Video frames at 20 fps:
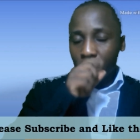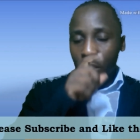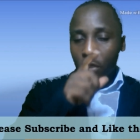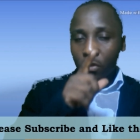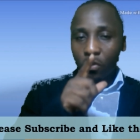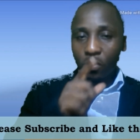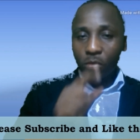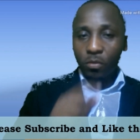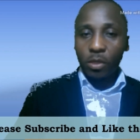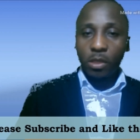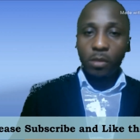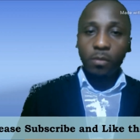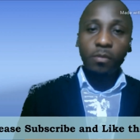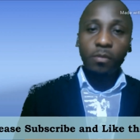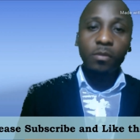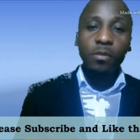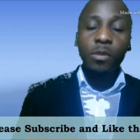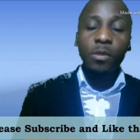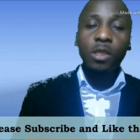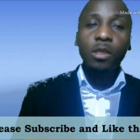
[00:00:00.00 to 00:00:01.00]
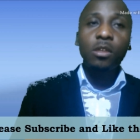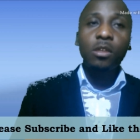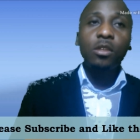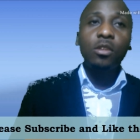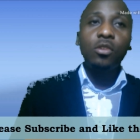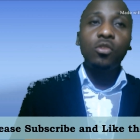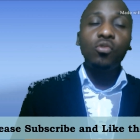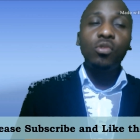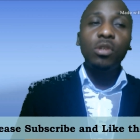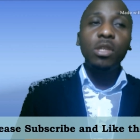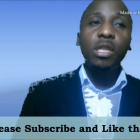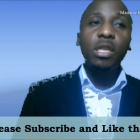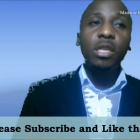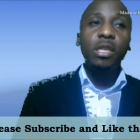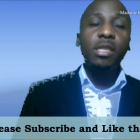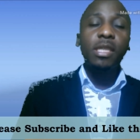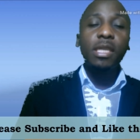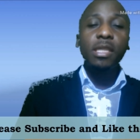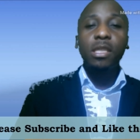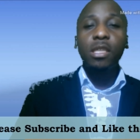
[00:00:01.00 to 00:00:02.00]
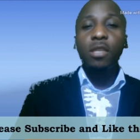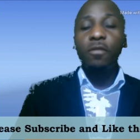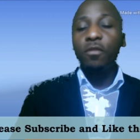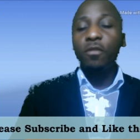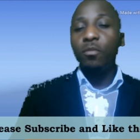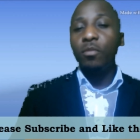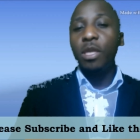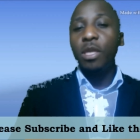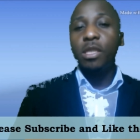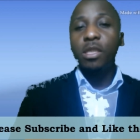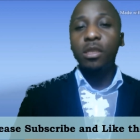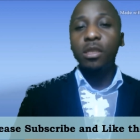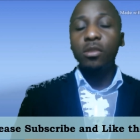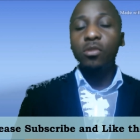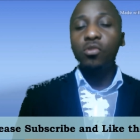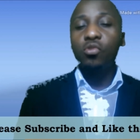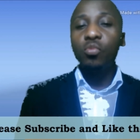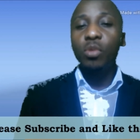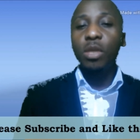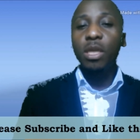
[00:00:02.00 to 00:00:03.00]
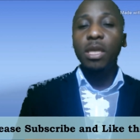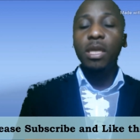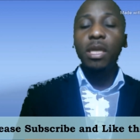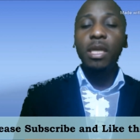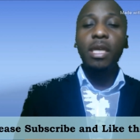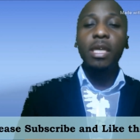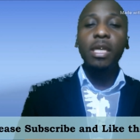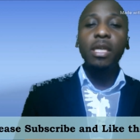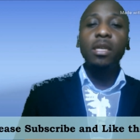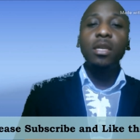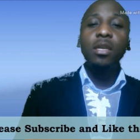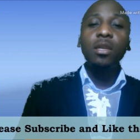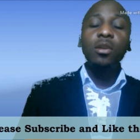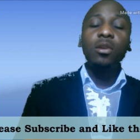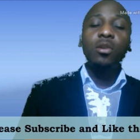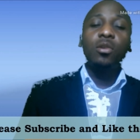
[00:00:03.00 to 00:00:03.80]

excuse me, you need certain information to be clear